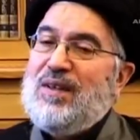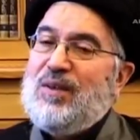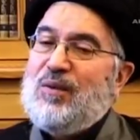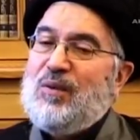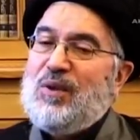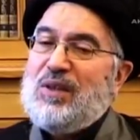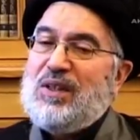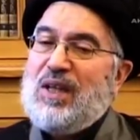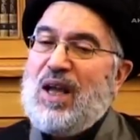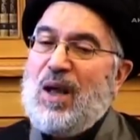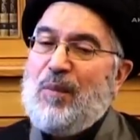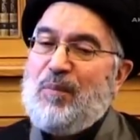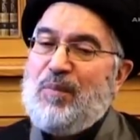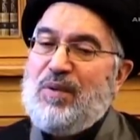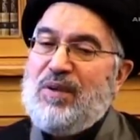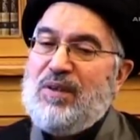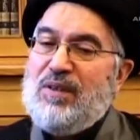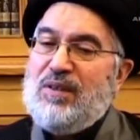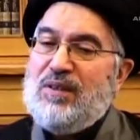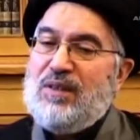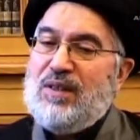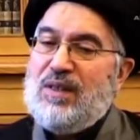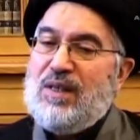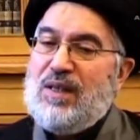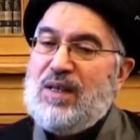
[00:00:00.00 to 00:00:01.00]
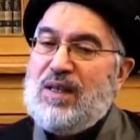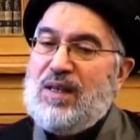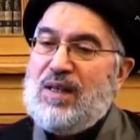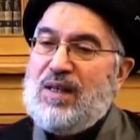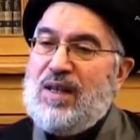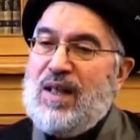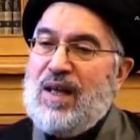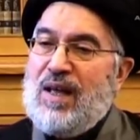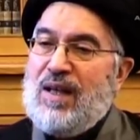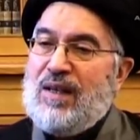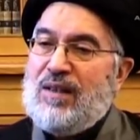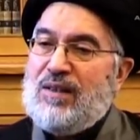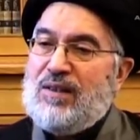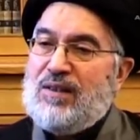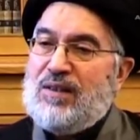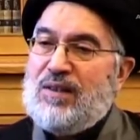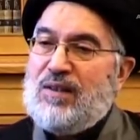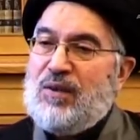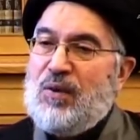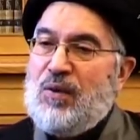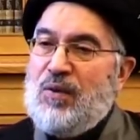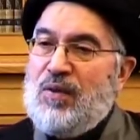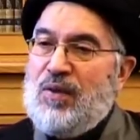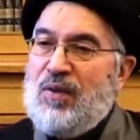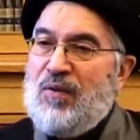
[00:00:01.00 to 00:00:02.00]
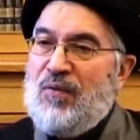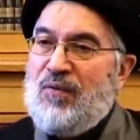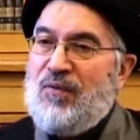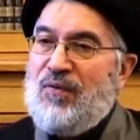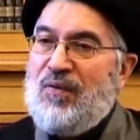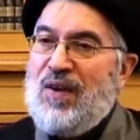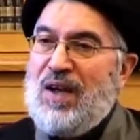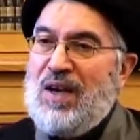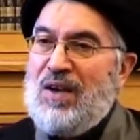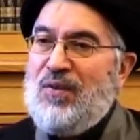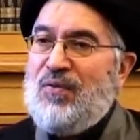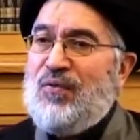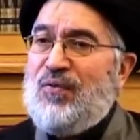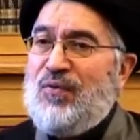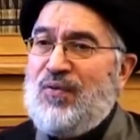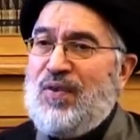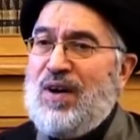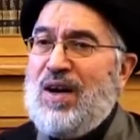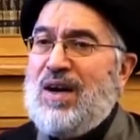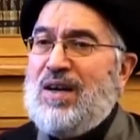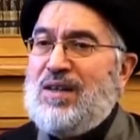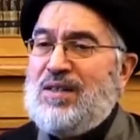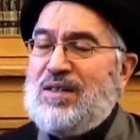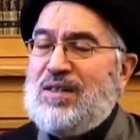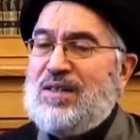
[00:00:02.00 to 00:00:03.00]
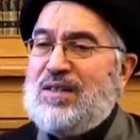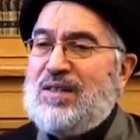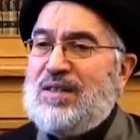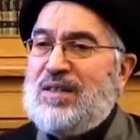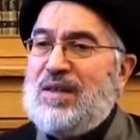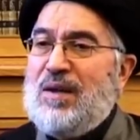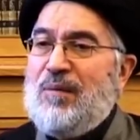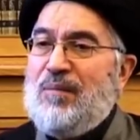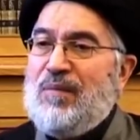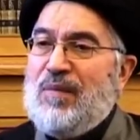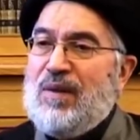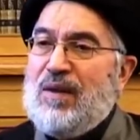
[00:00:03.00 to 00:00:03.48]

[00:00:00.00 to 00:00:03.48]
what happened that on the very first